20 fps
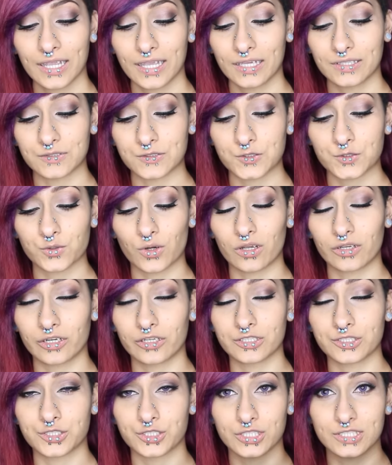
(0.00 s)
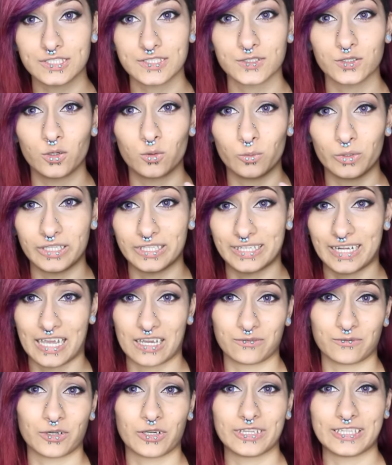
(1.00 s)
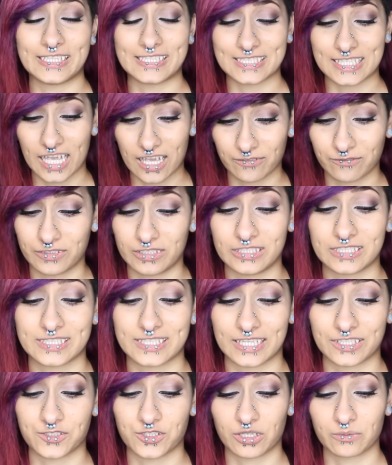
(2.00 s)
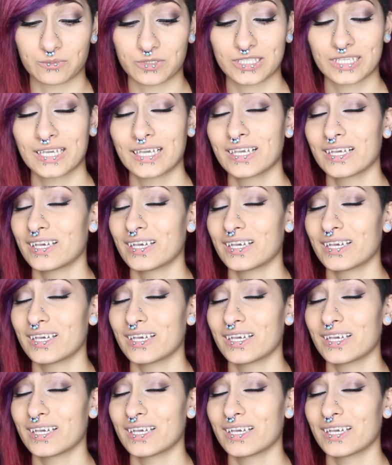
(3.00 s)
and stronger just so we can have these heavy set gems.